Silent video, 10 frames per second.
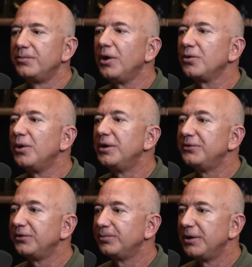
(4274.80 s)
Mark One
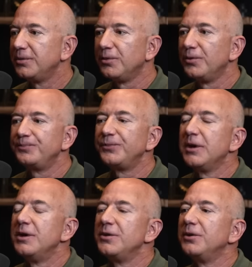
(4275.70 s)
is expendable.
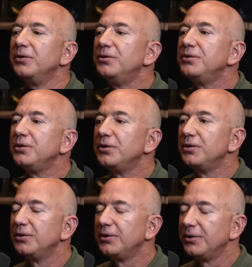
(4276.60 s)
The lunar
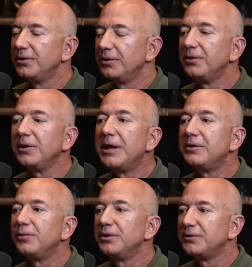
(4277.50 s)

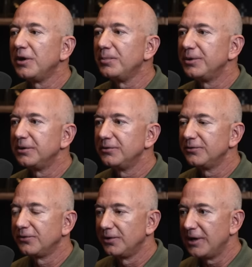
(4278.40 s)
lander we're developing
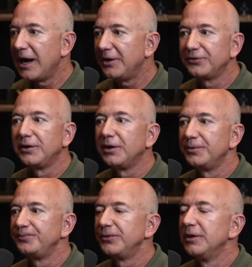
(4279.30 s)
for NASA,
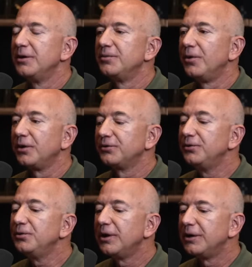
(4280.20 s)
the Mark
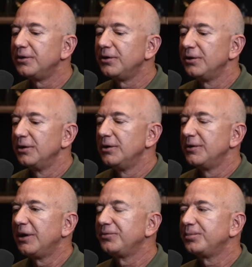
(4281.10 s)
Two lander,
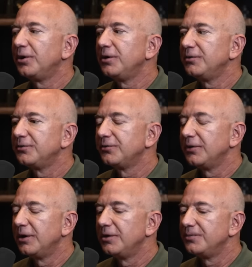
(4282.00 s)
that's part of
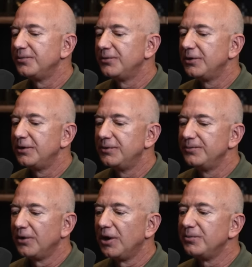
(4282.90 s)
the
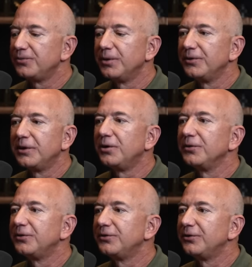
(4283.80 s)
Artemis program. They call
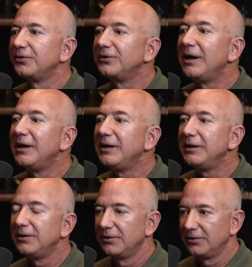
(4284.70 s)
it the
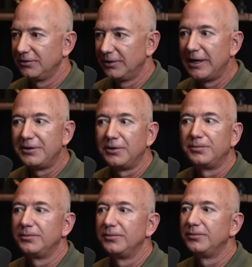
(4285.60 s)
sustaining
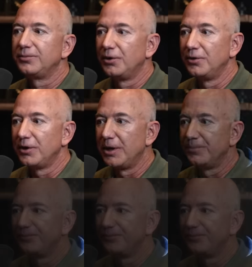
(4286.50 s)
lander program.